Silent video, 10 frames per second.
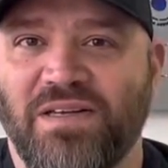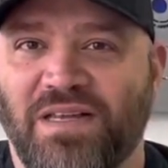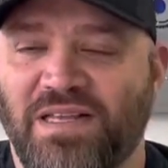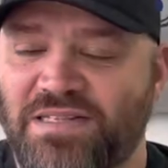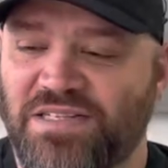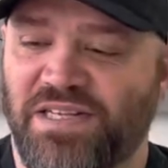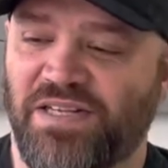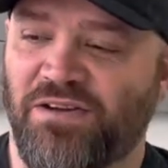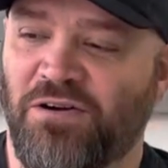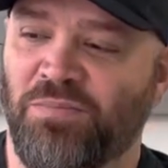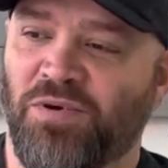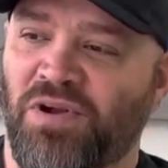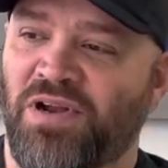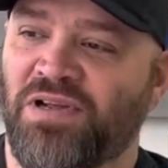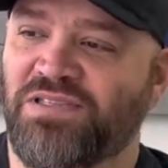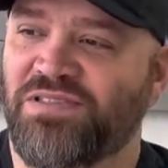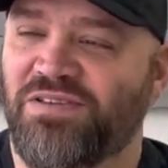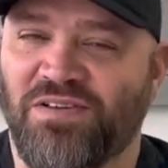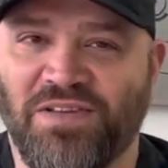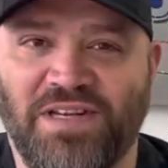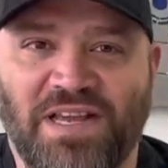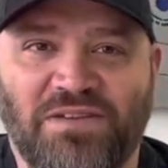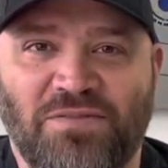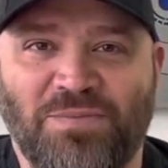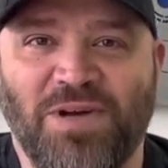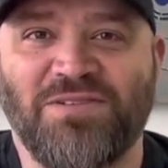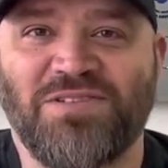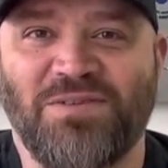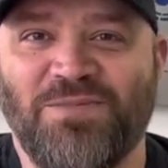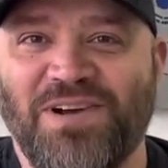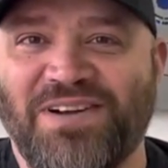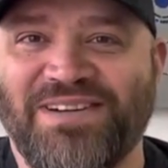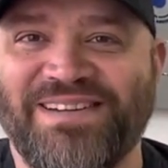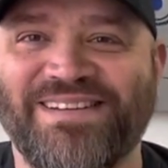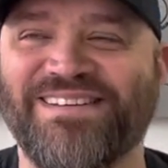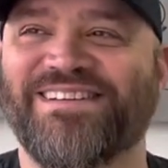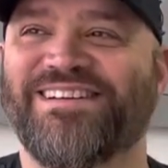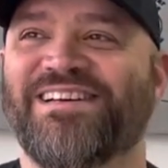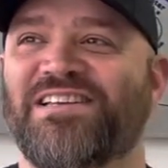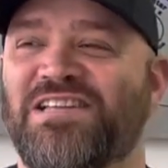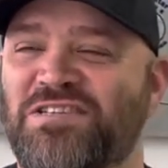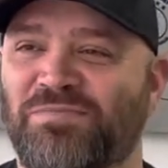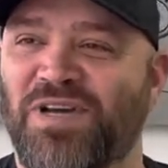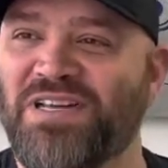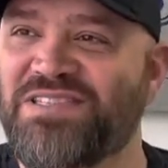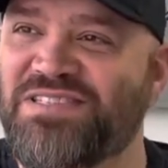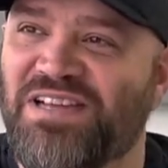and see our product on the deck of a boat somewhere, that's a buzz.